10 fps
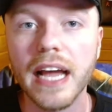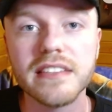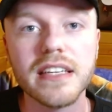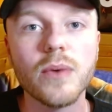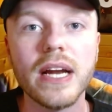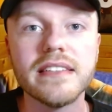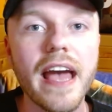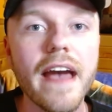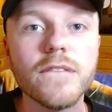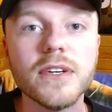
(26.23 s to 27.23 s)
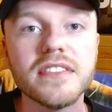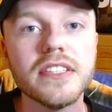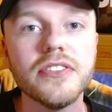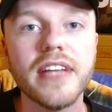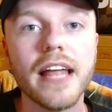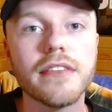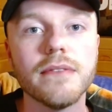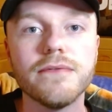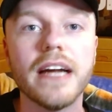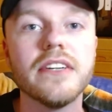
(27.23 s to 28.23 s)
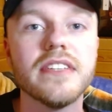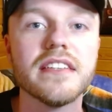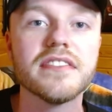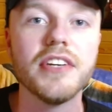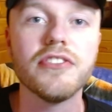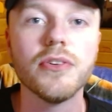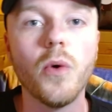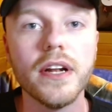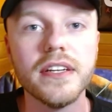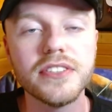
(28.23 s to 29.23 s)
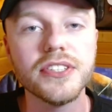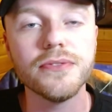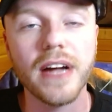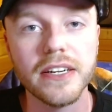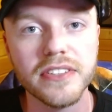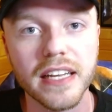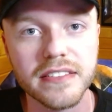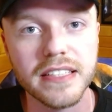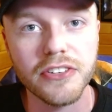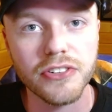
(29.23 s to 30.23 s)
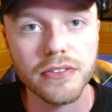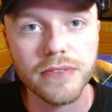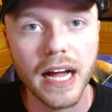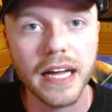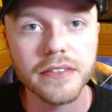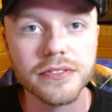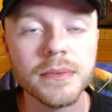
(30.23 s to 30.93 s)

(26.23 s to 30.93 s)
as I ranked every single death from Final Destination 1 till Final Destination 5.